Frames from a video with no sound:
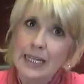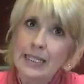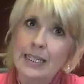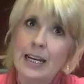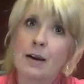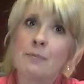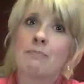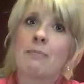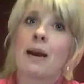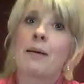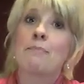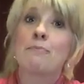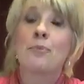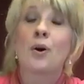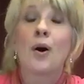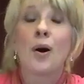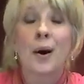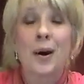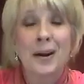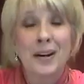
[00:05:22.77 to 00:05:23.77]
Now, my
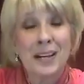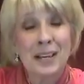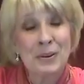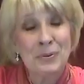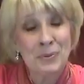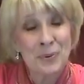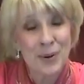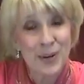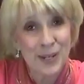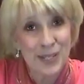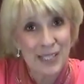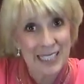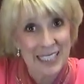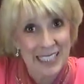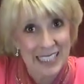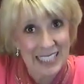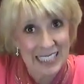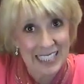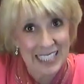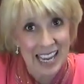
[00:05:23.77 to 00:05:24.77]
parting word
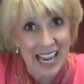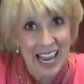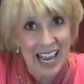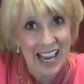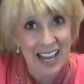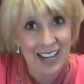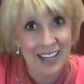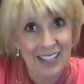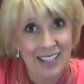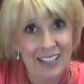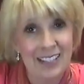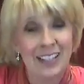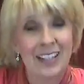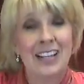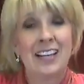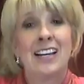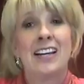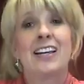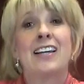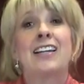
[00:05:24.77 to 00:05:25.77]
today
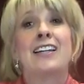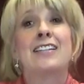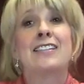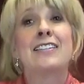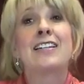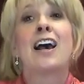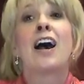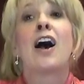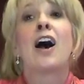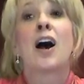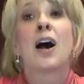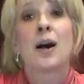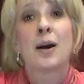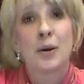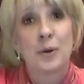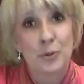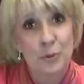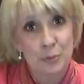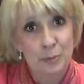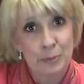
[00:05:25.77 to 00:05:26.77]
is
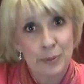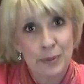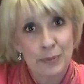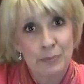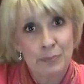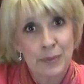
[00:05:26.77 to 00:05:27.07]
hope,